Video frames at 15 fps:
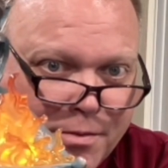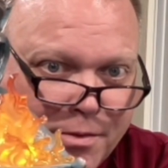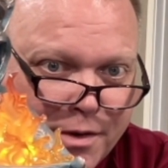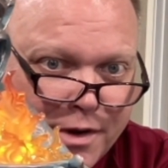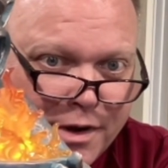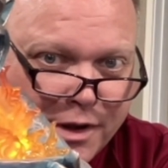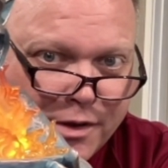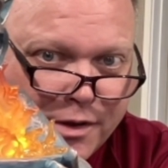
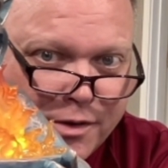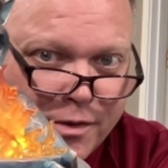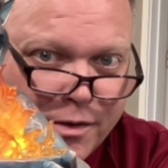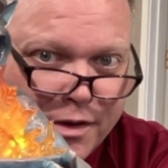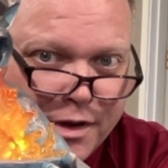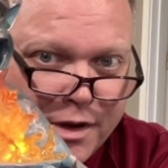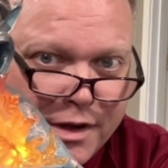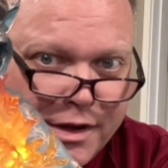pretty
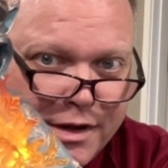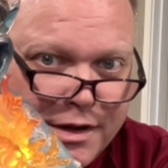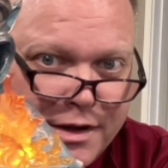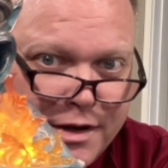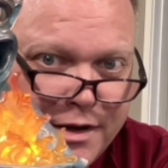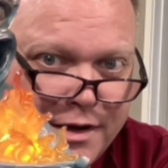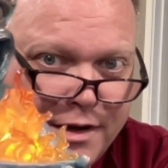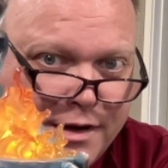cool, huh?
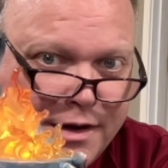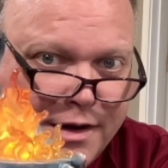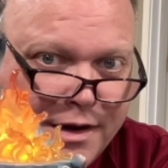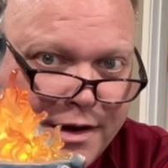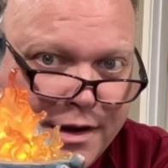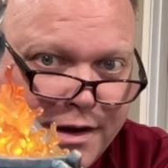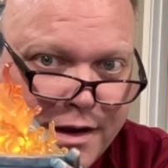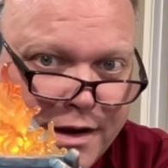
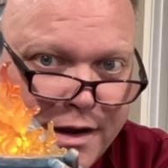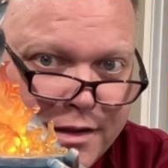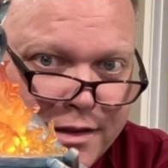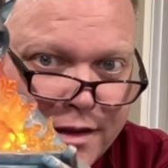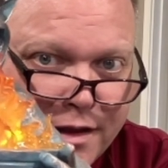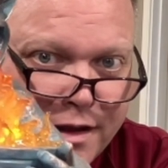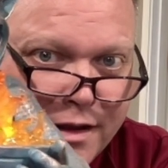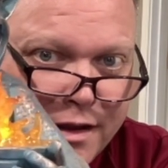Yeah, I
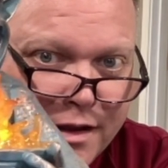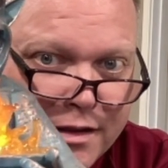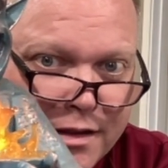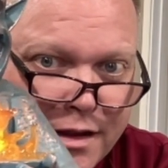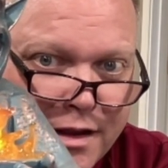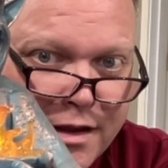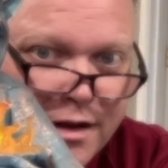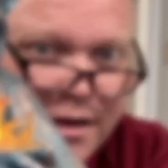think I like
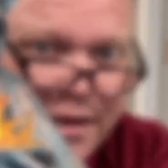that.